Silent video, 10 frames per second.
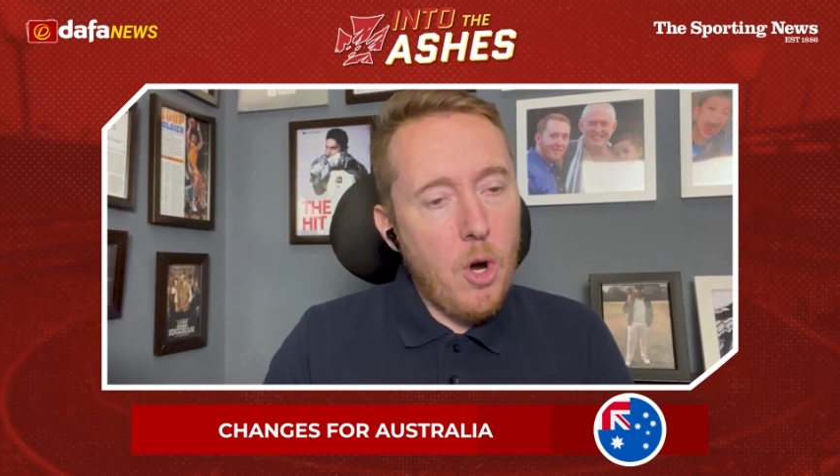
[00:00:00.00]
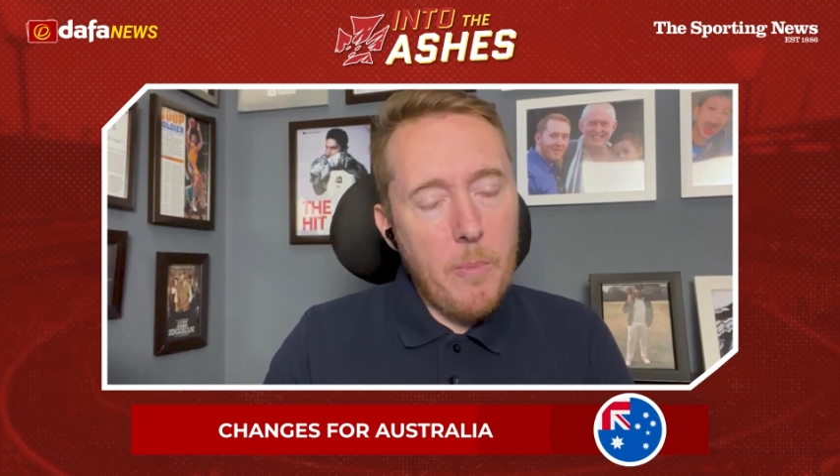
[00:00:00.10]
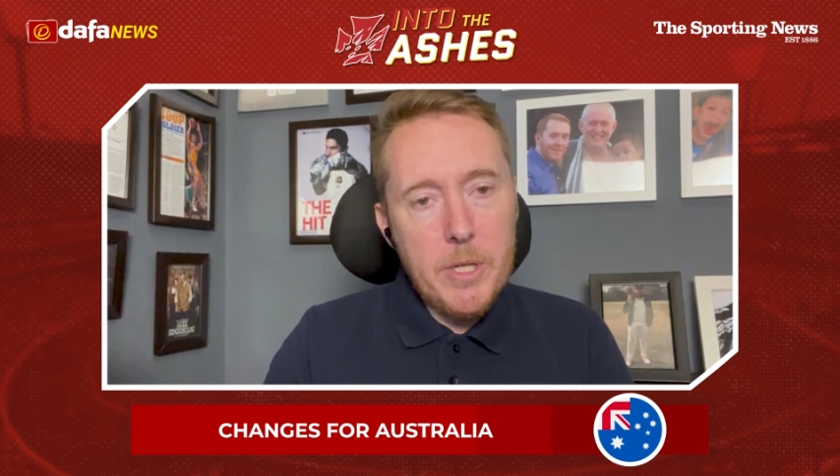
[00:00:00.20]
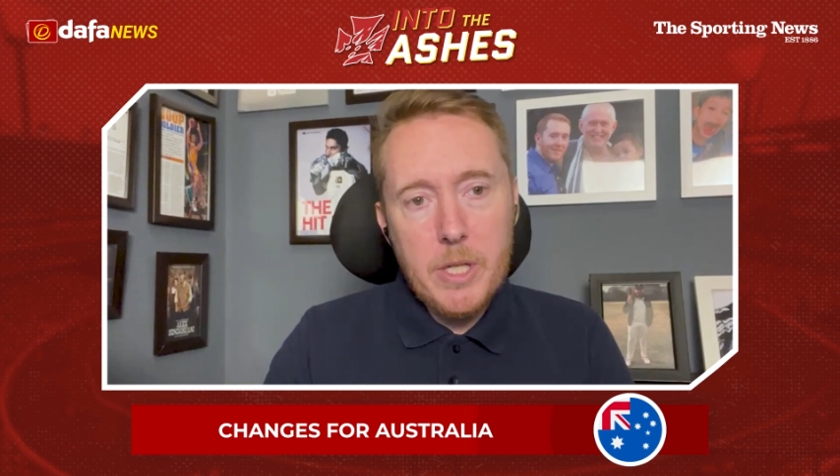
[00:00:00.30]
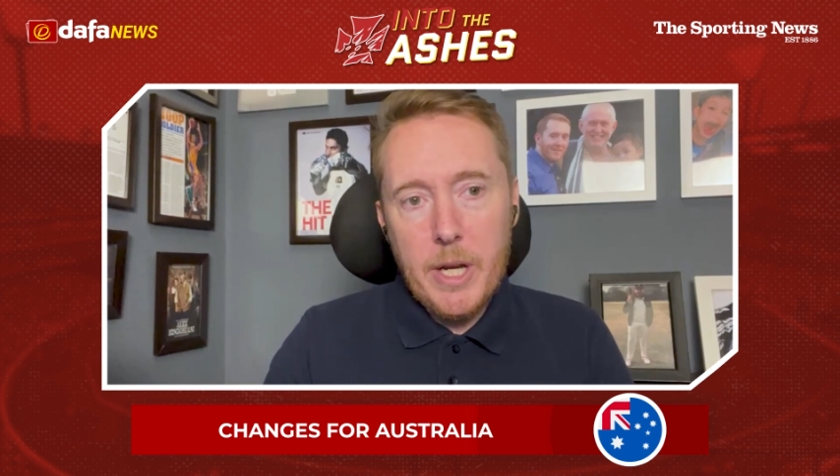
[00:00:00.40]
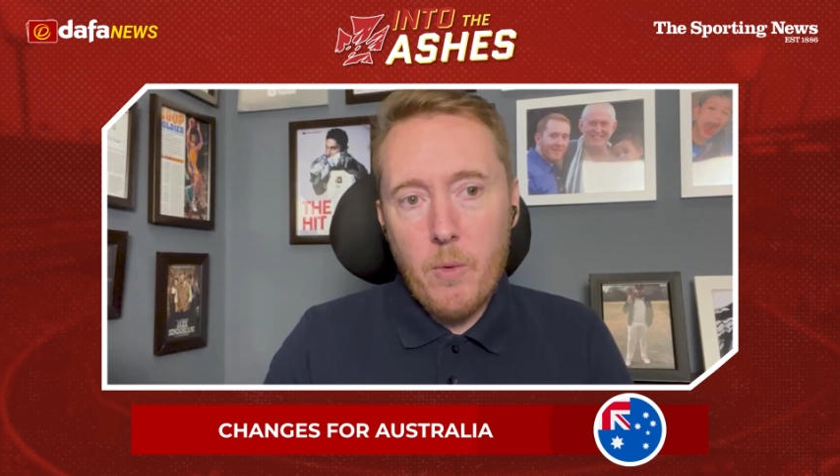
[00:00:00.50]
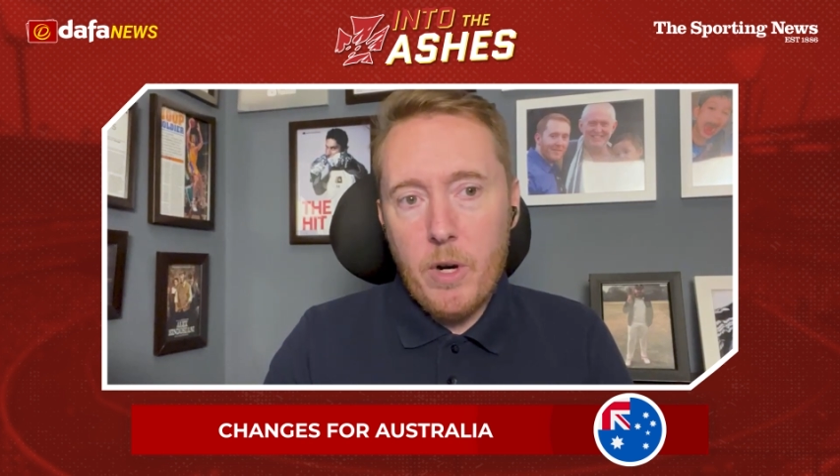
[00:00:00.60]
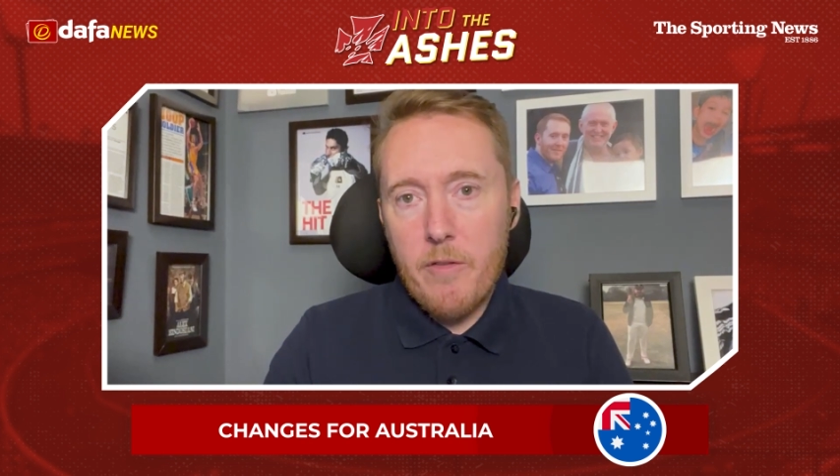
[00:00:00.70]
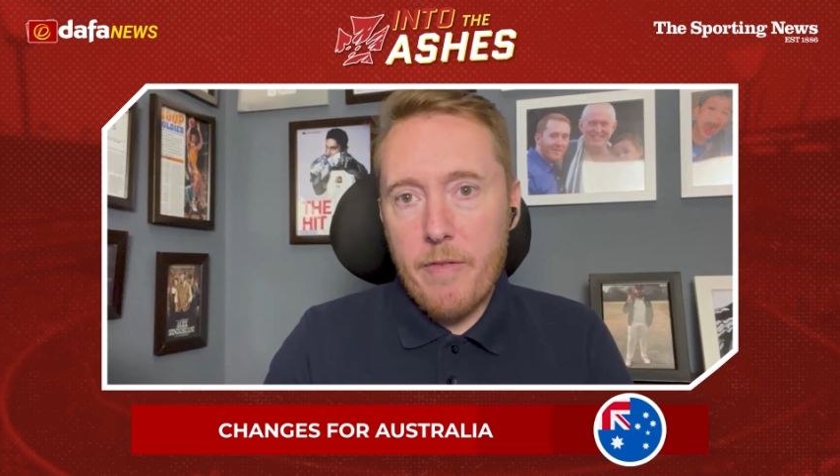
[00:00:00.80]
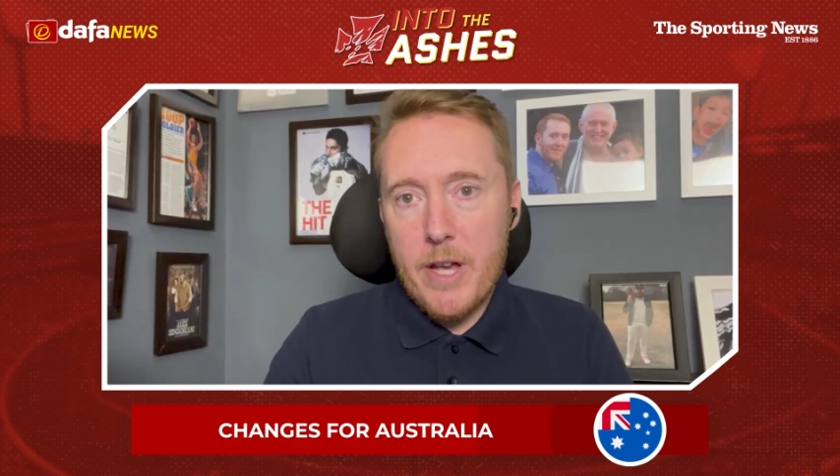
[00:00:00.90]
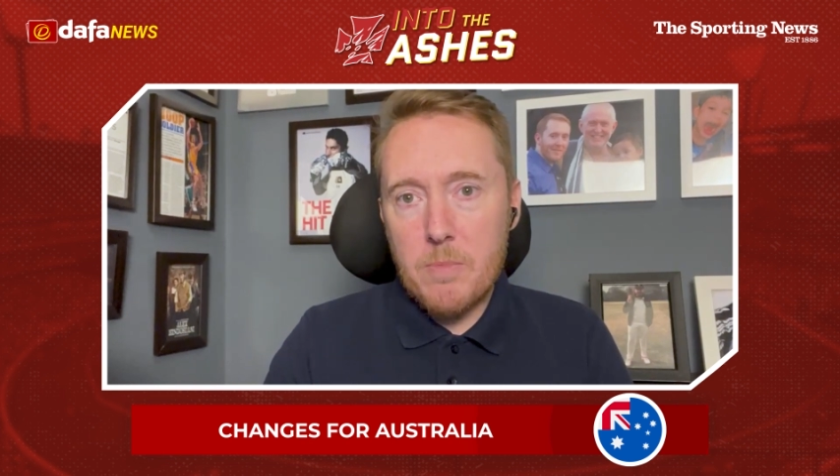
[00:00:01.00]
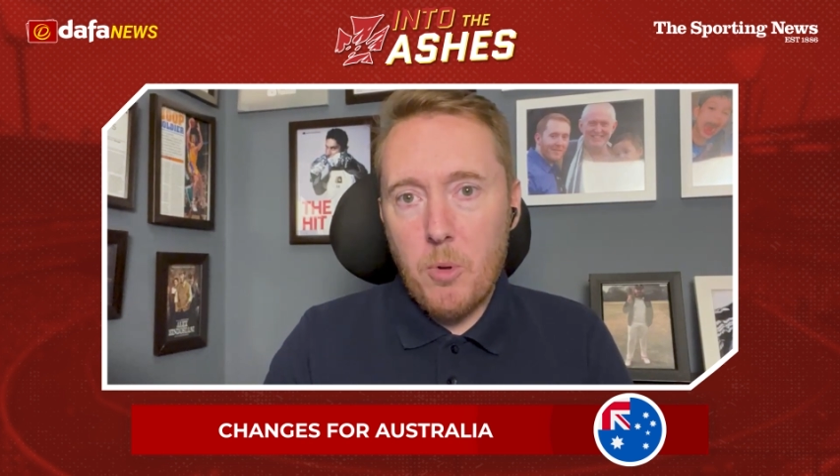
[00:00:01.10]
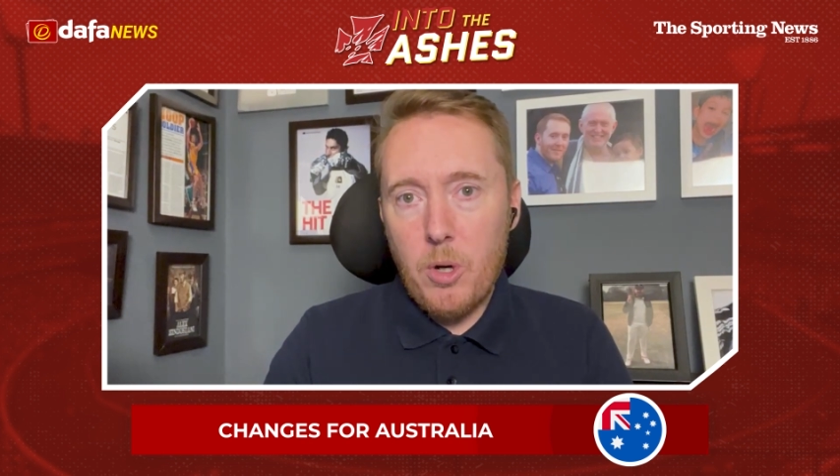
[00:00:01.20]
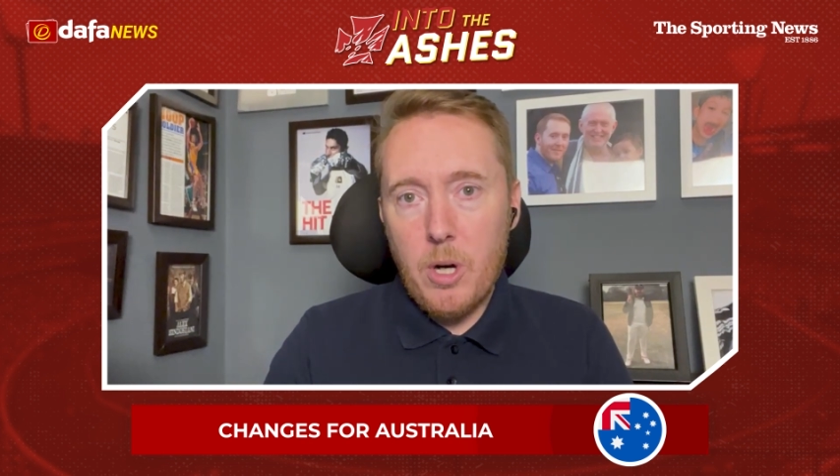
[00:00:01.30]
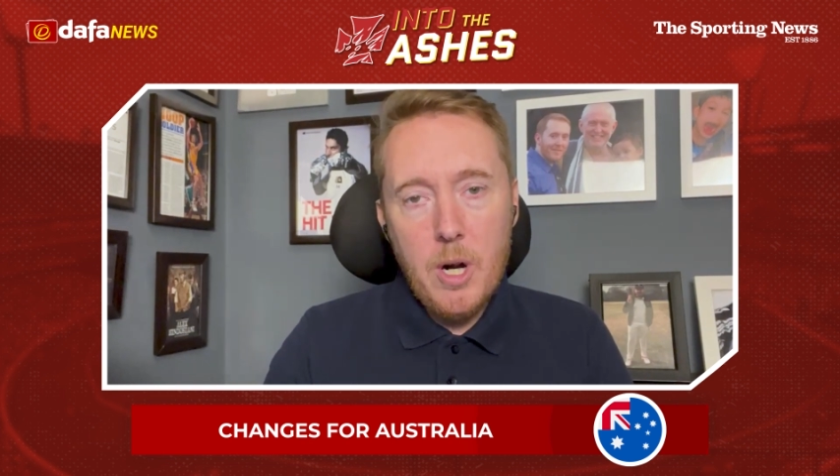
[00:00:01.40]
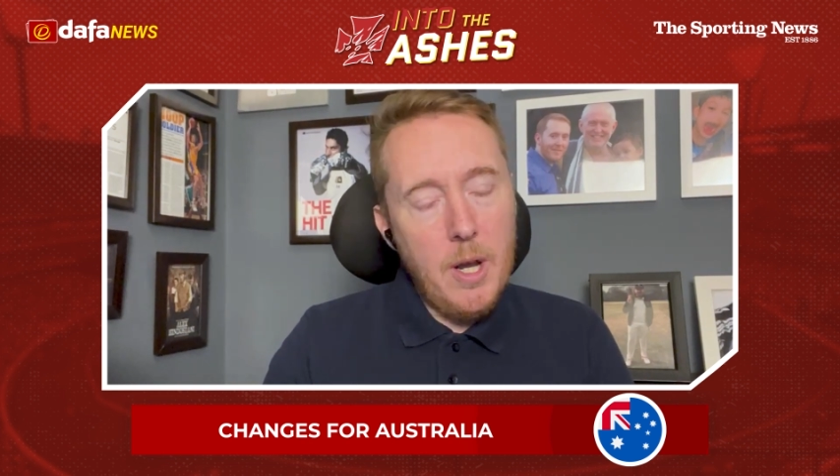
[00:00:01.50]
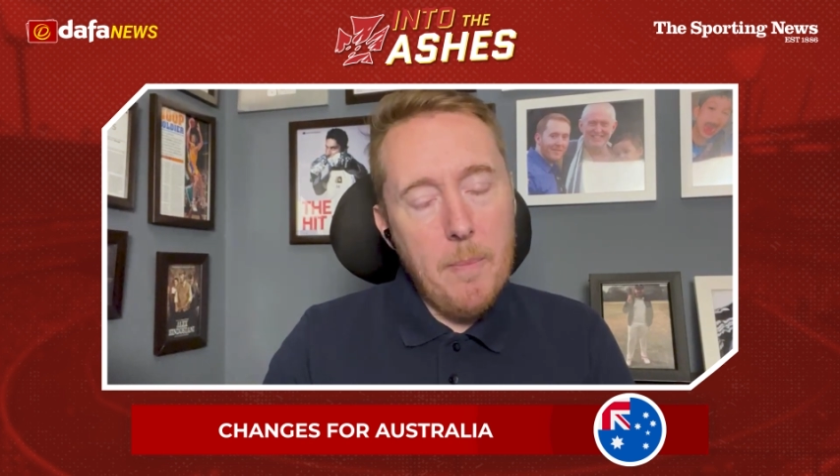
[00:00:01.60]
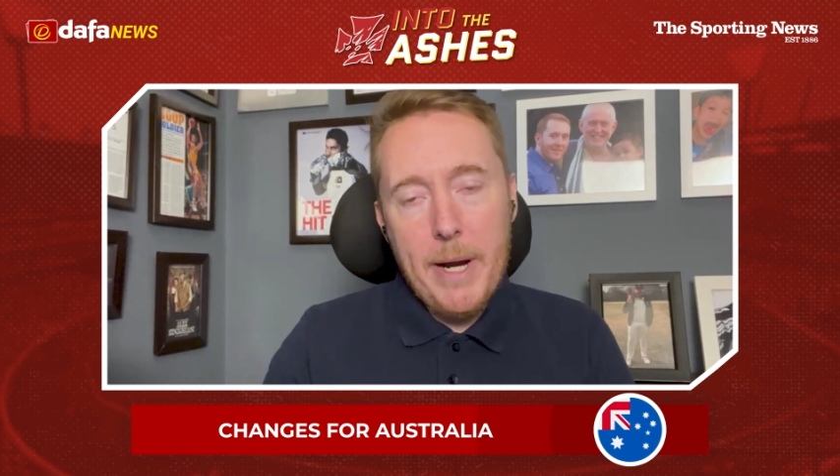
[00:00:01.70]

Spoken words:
Dom is saying 1 fast bowler.